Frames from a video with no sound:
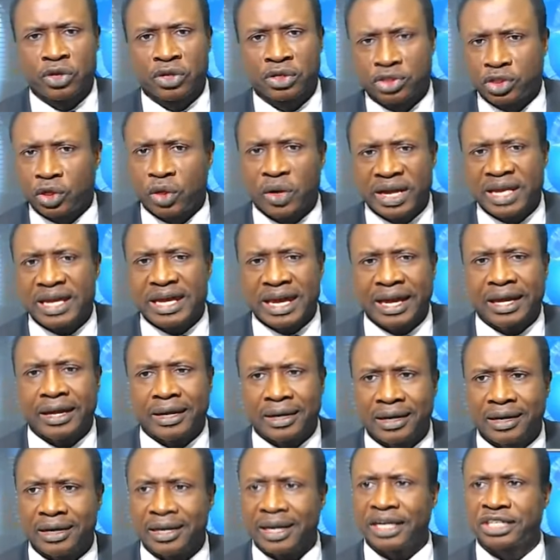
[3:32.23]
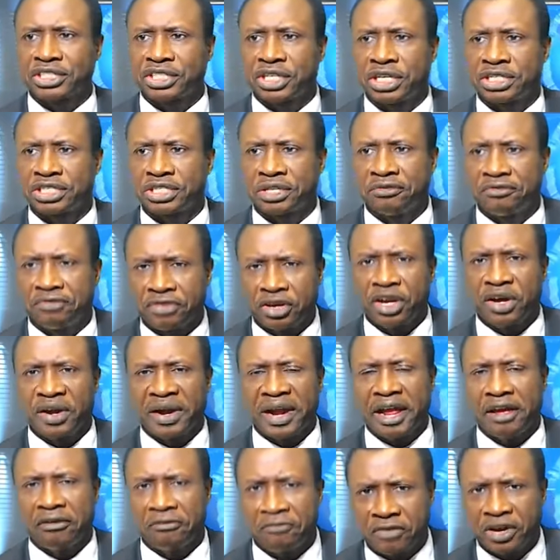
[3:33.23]
So again, this is
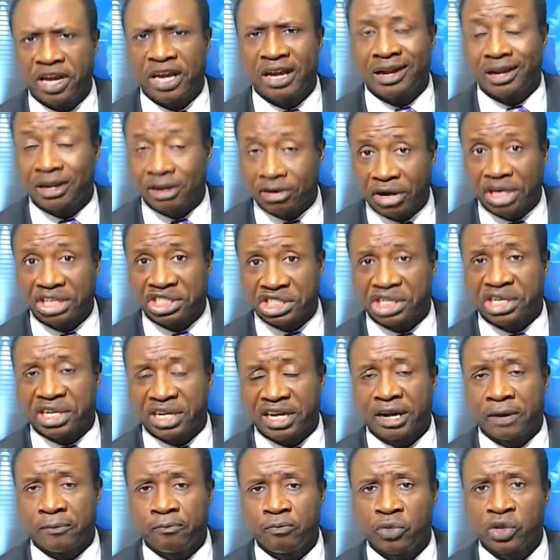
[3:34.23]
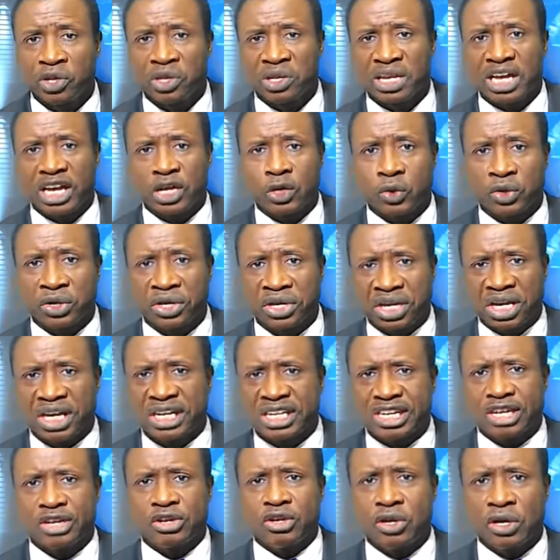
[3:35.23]
very, very critical that you
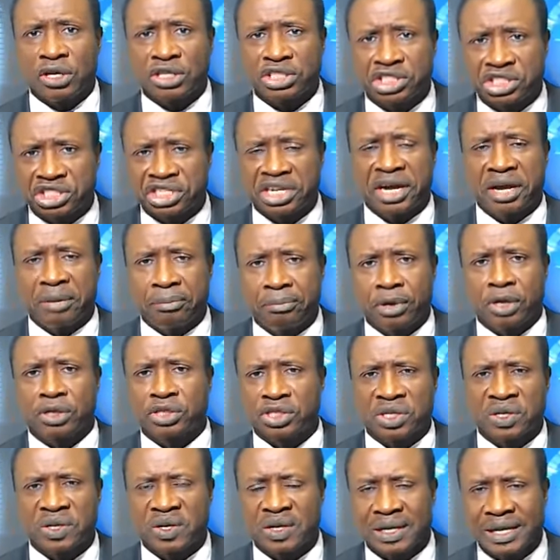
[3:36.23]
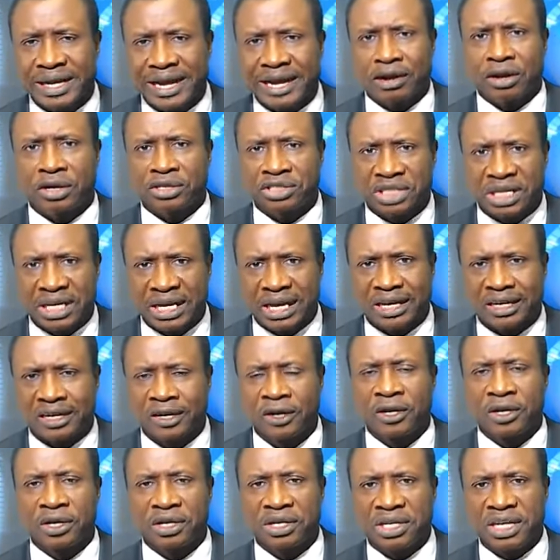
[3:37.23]
hit your share button. Let us
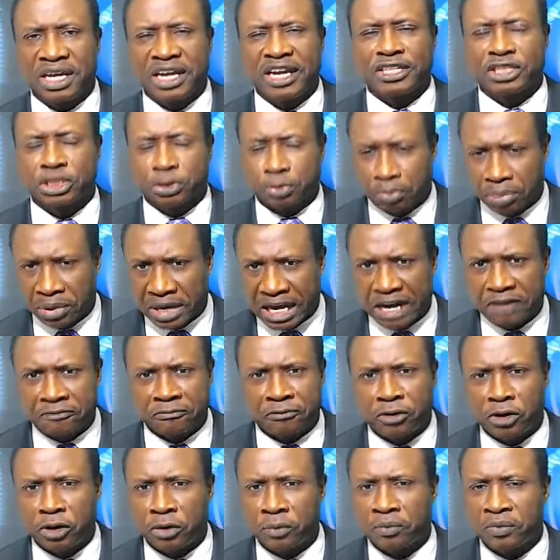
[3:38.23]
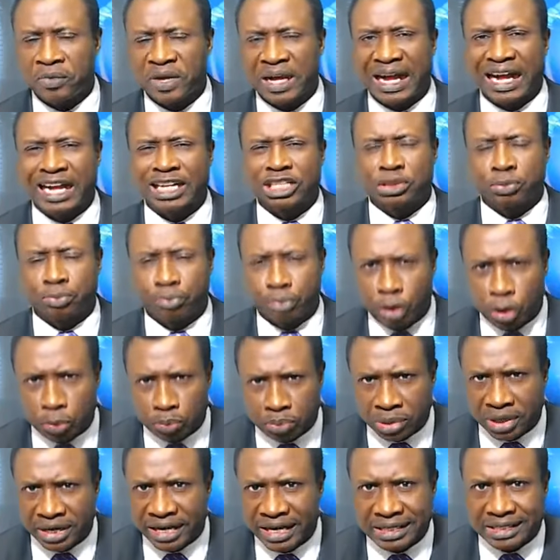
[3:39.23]
get this platform as
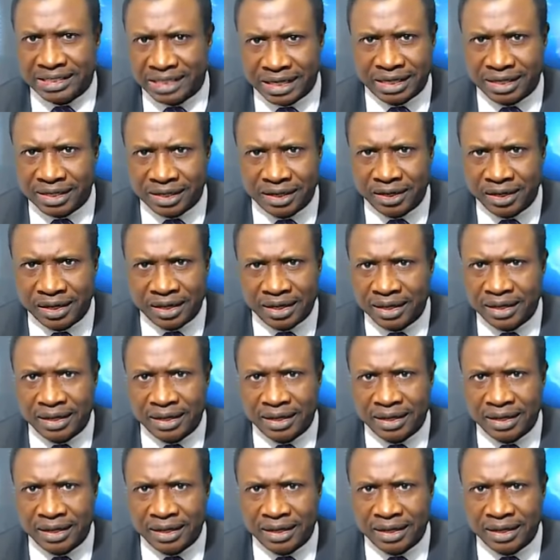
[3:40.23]
populated